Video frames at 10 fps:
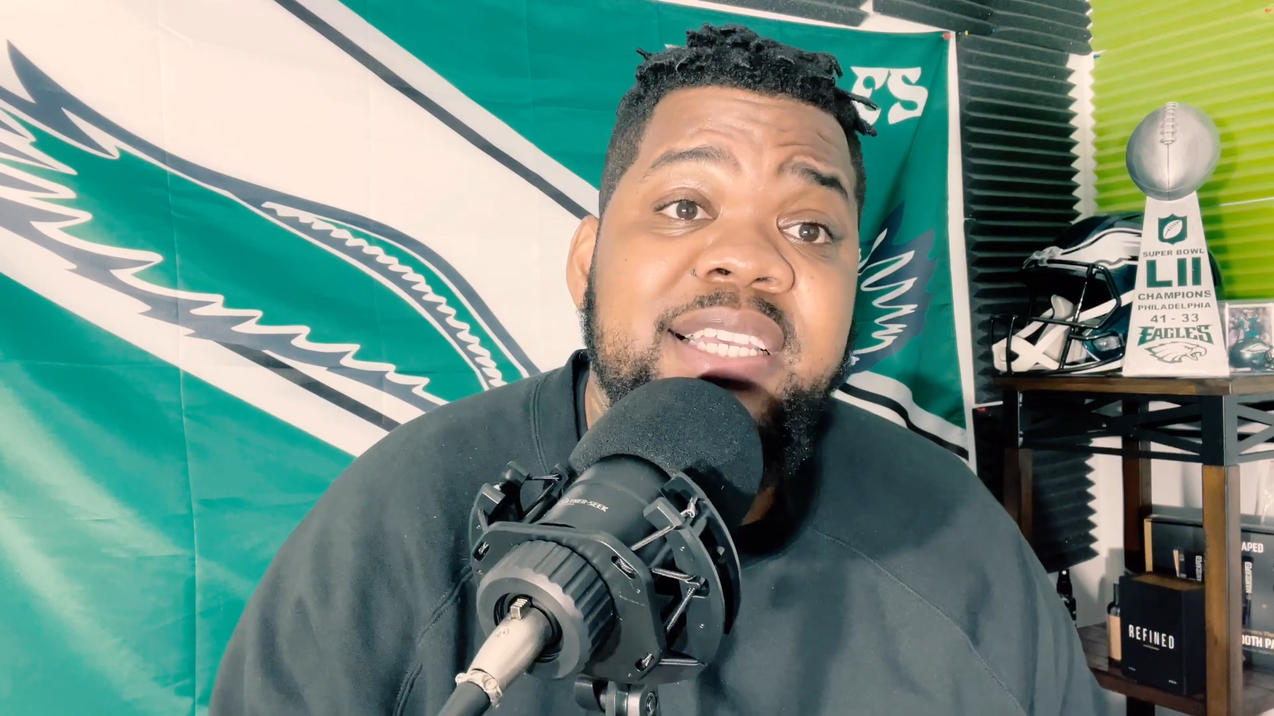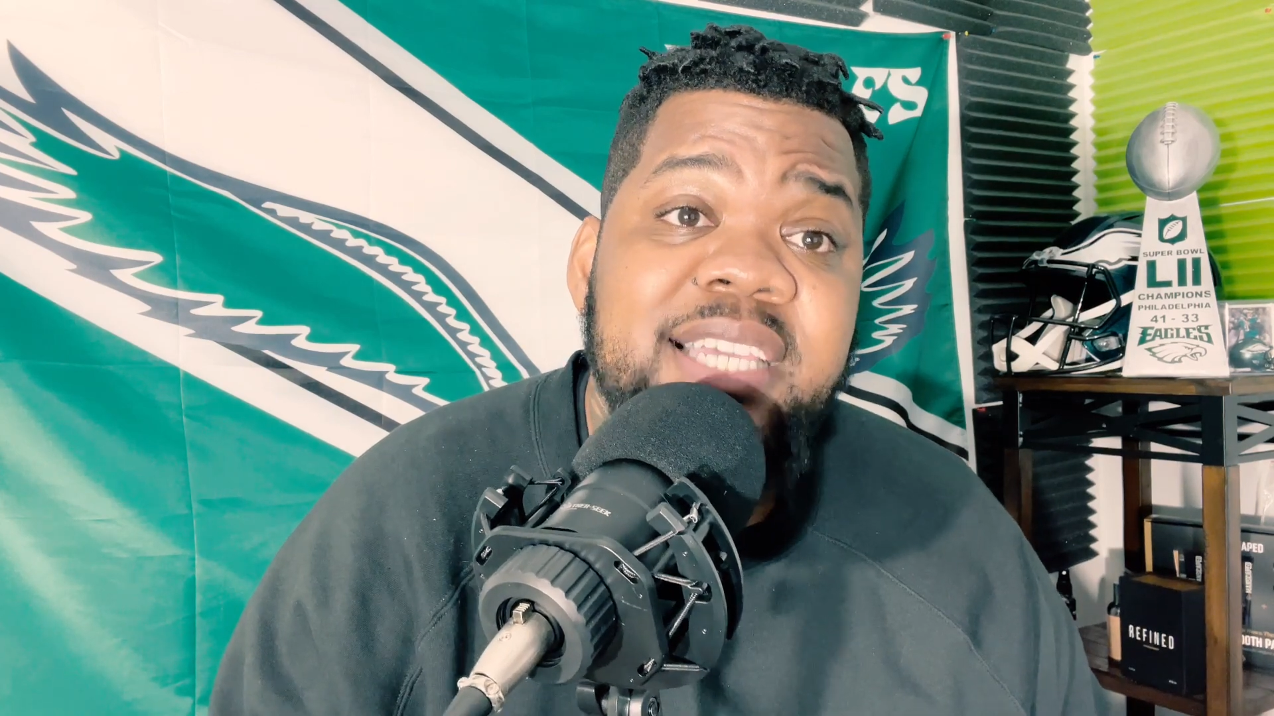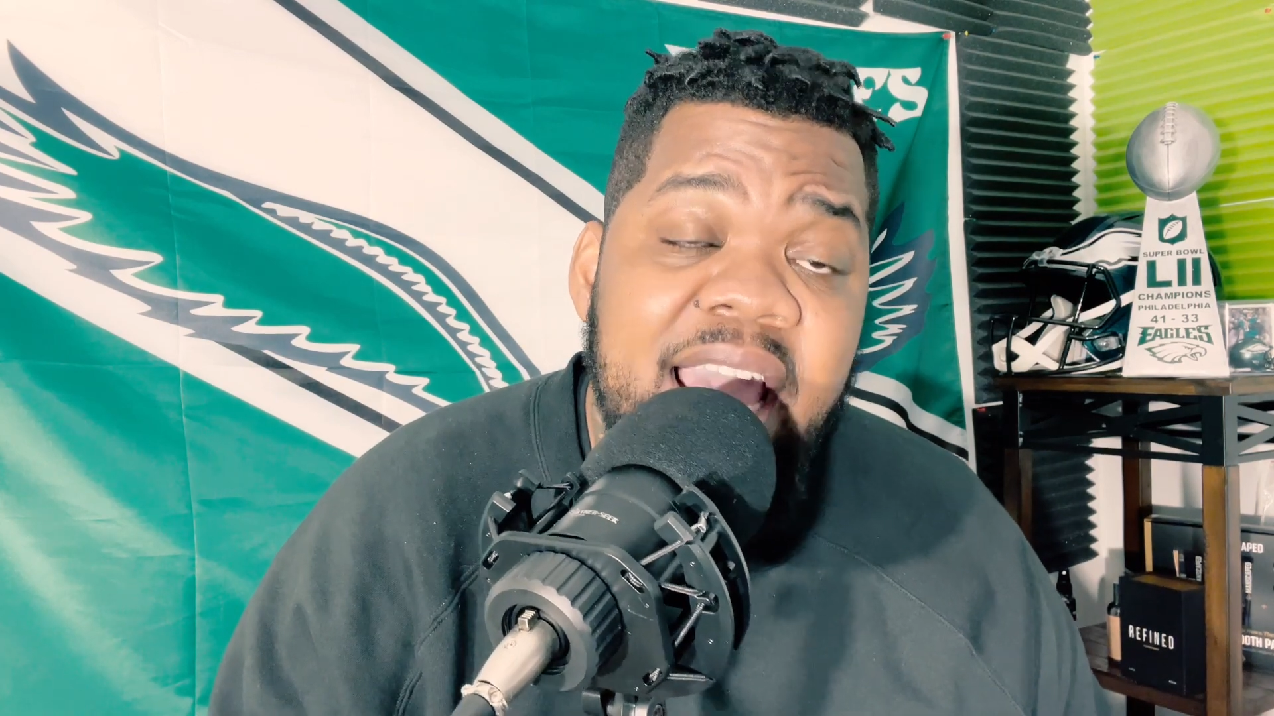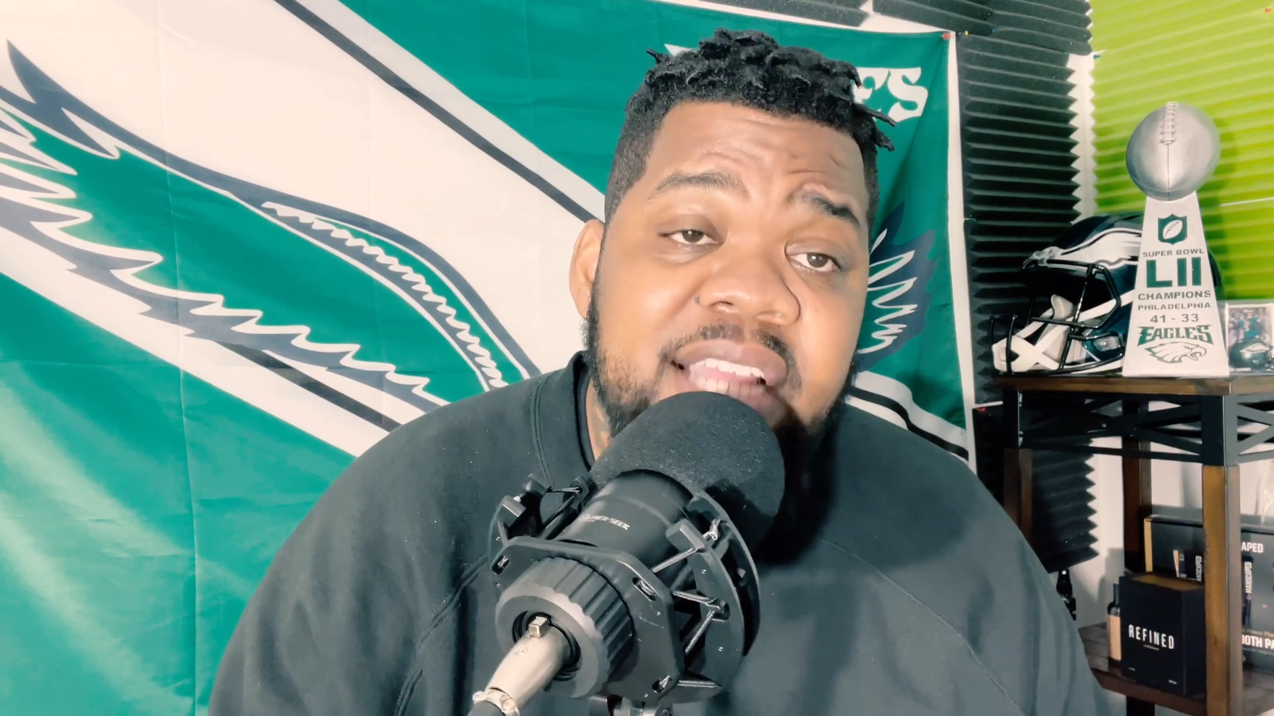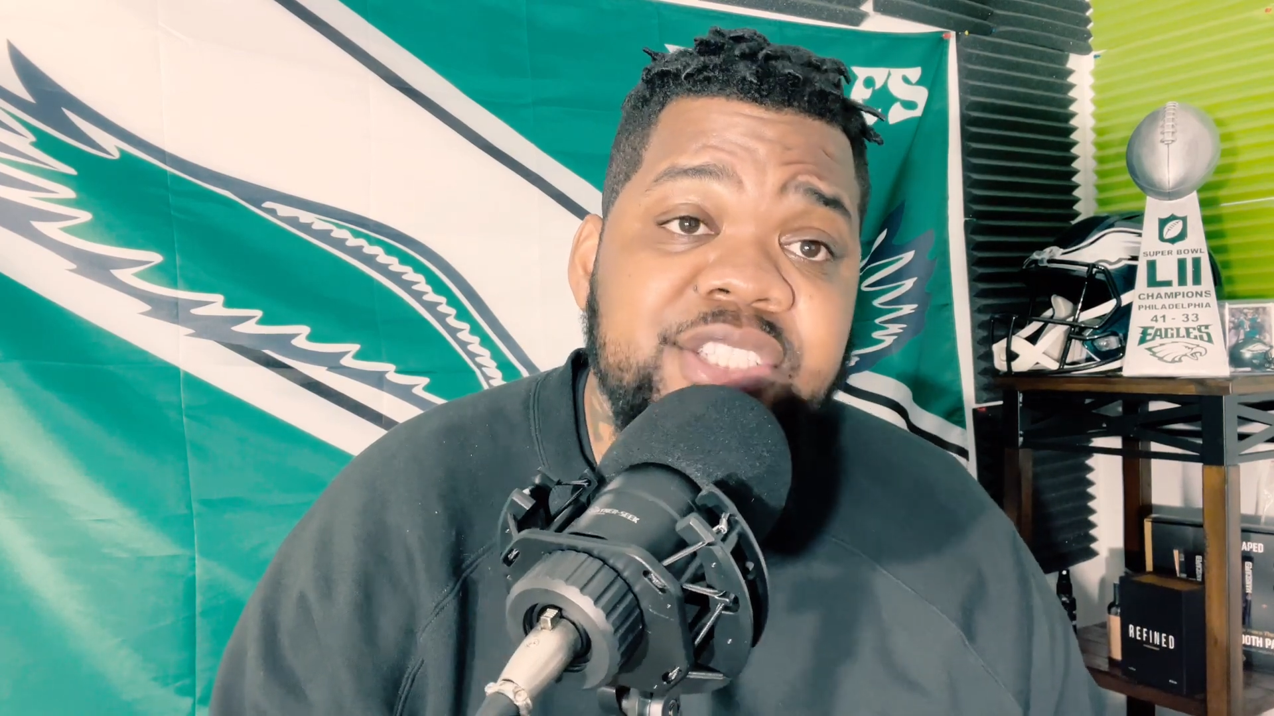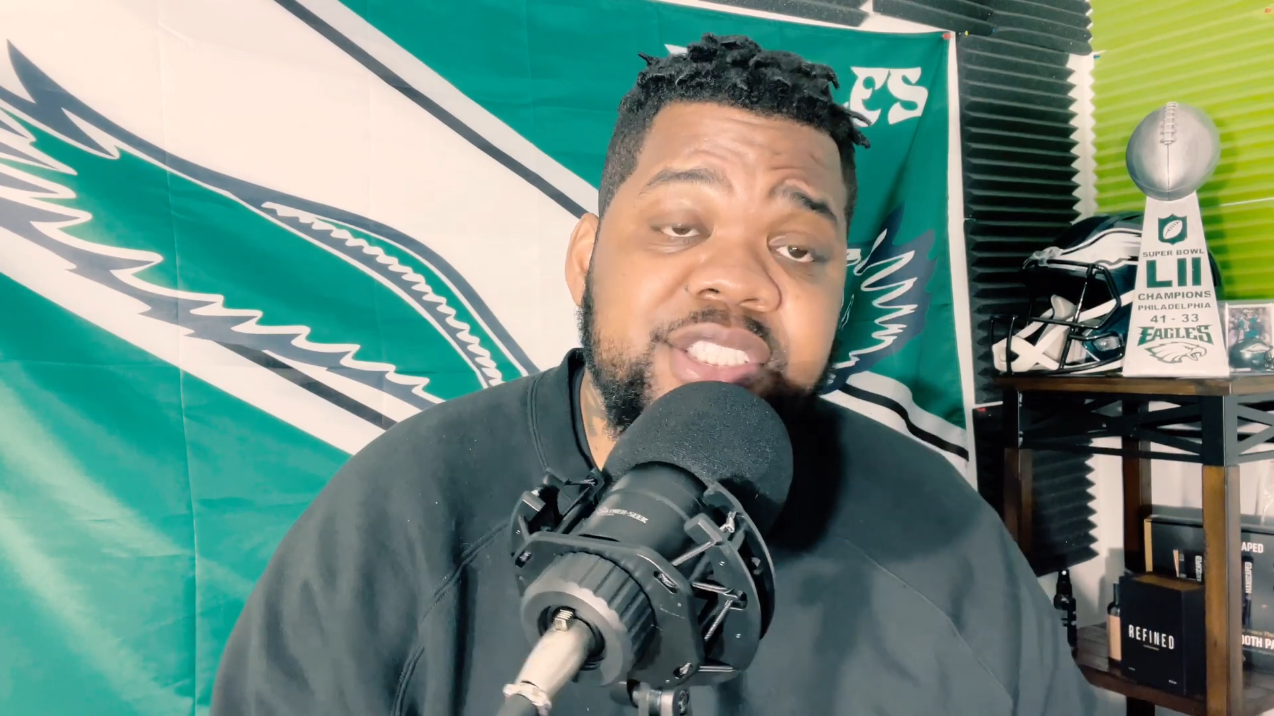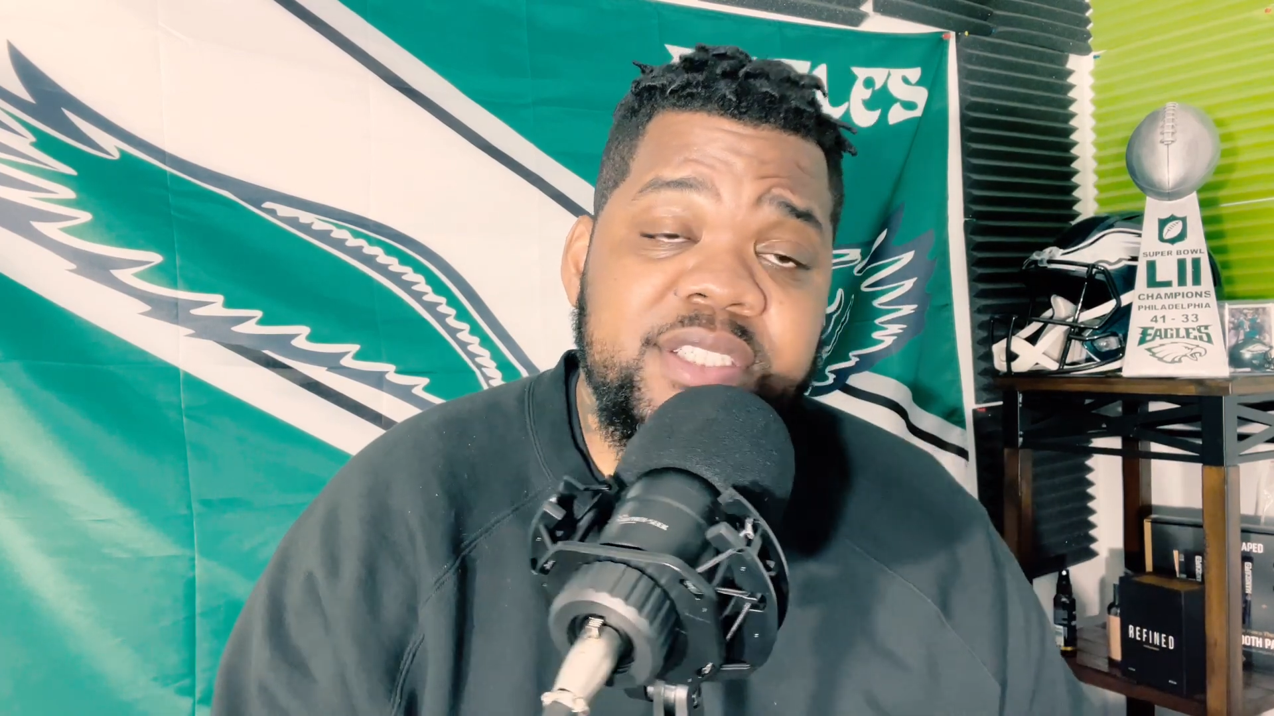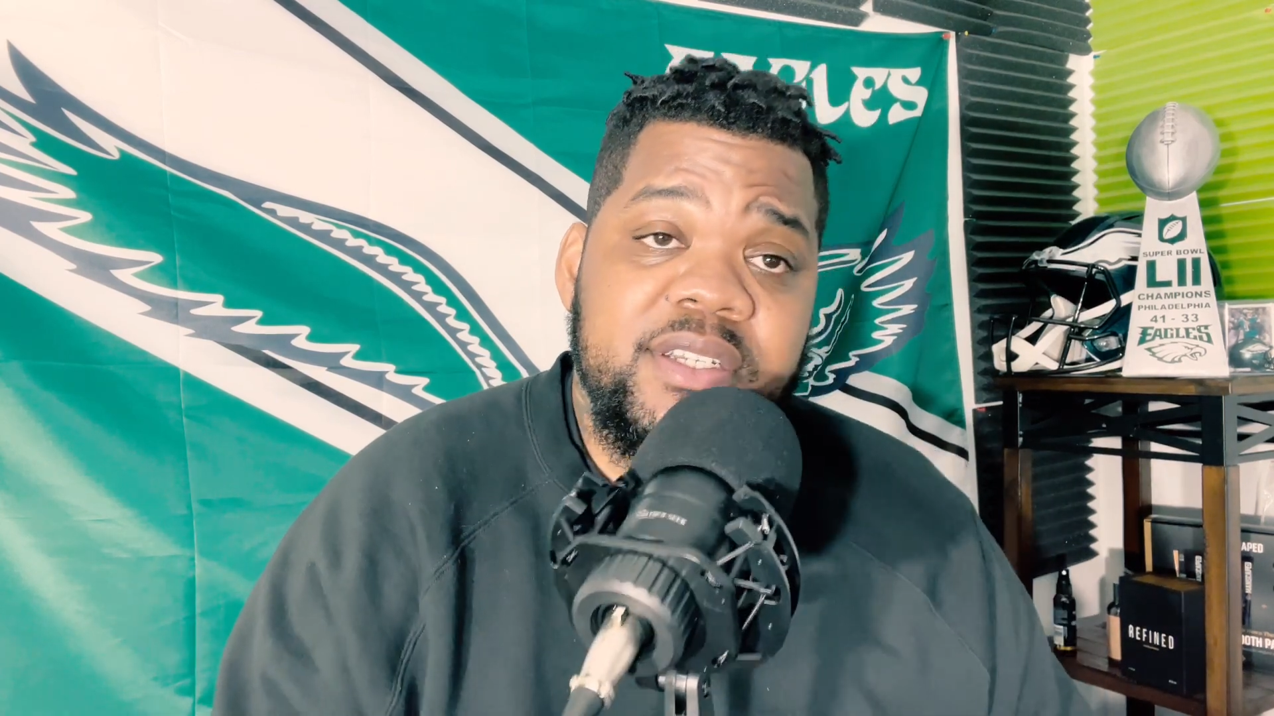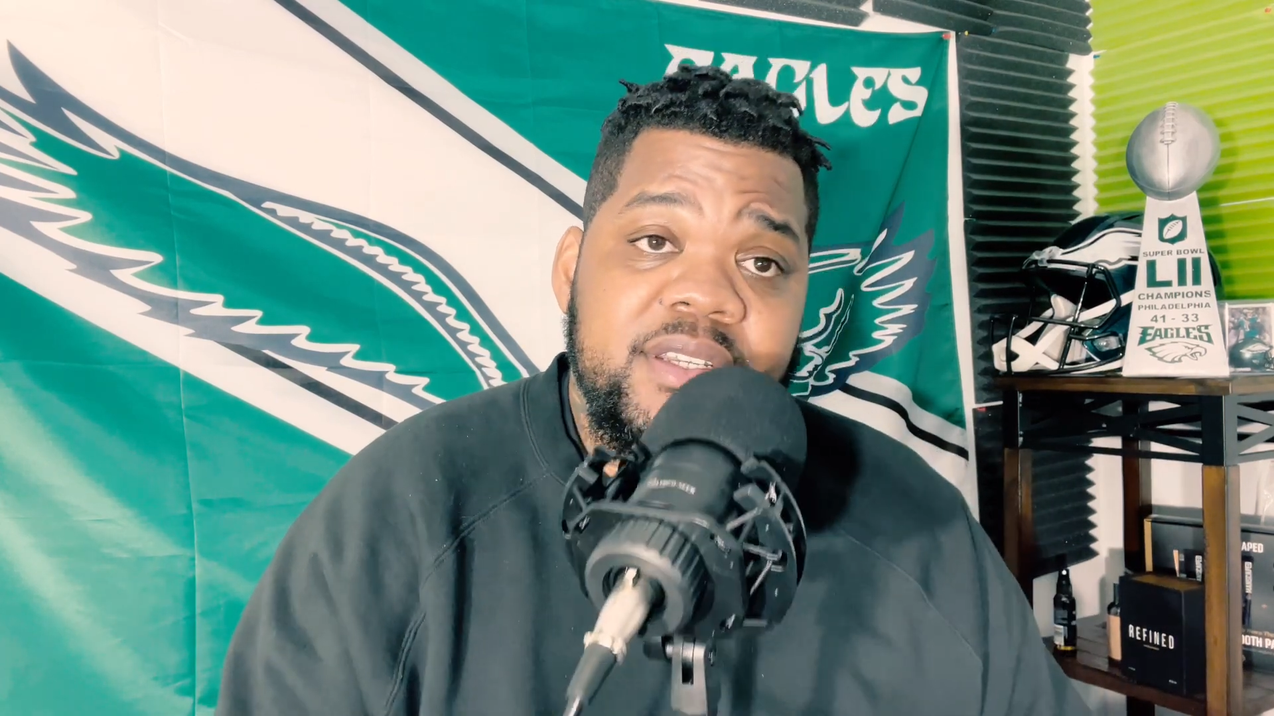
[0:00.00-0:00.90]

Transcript: catch.